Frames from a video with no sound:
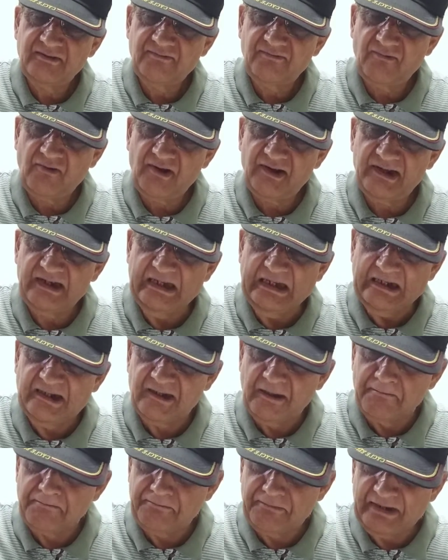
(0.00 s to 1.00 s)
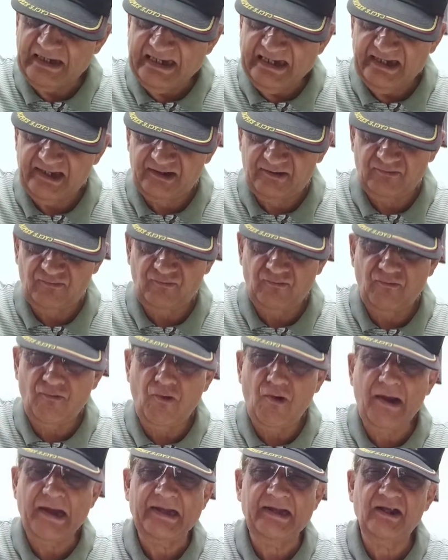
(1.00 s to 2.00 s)
for incomplete
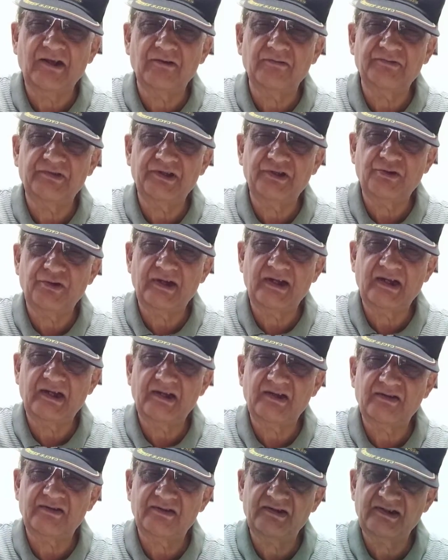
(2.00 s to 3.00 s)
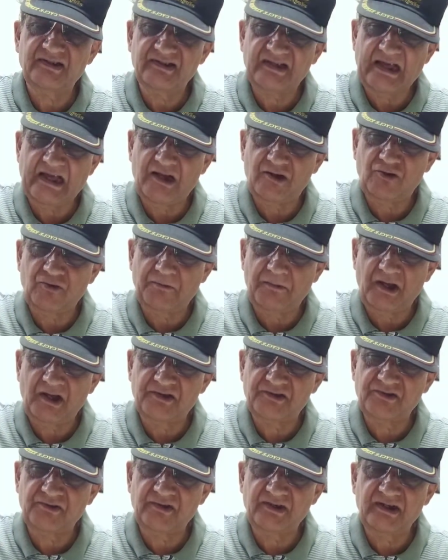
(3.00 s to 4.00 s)
voiding of the urine and desire to pass
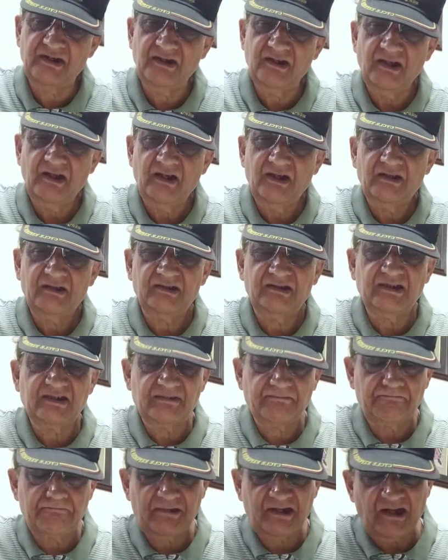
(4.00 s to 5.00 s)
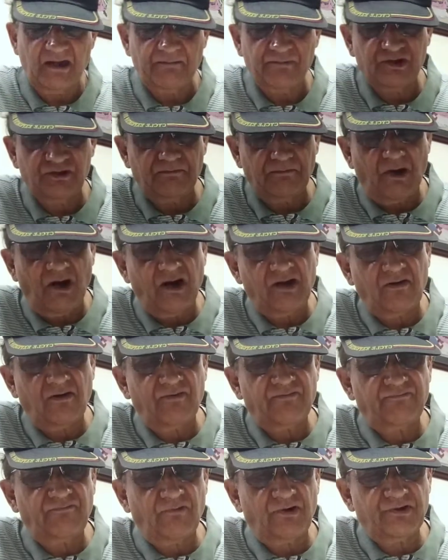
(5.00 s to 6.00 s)
urine, this becomes part of
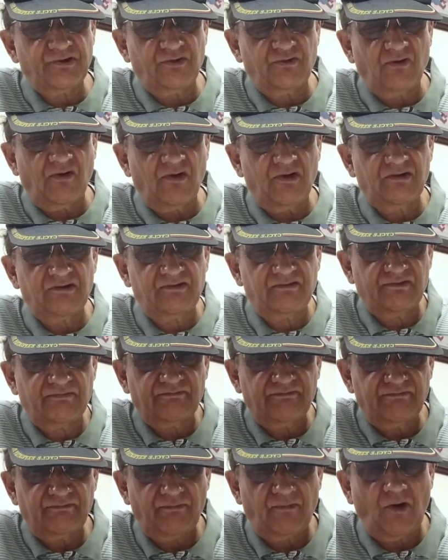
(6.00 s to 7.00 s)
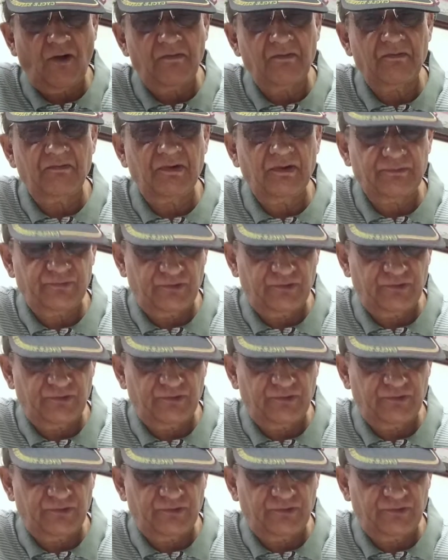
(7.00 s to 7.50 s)
what you call problem of